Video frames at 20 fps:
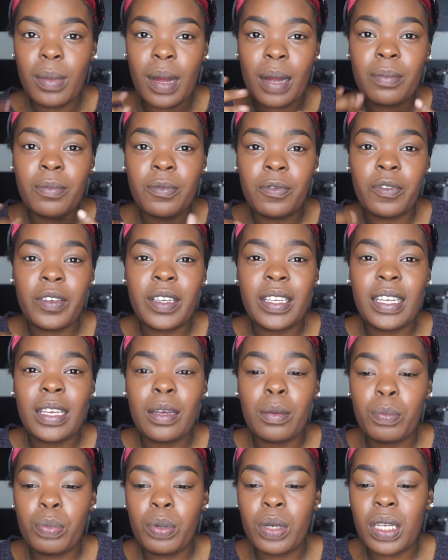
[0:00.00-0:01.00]
I'm
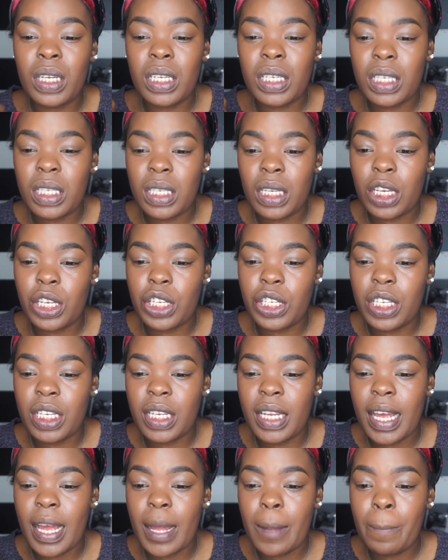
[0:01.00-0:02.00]
feeling pretty sick
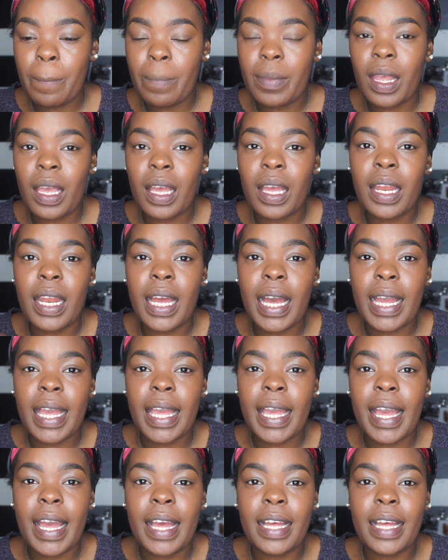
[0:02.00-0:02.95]
today and I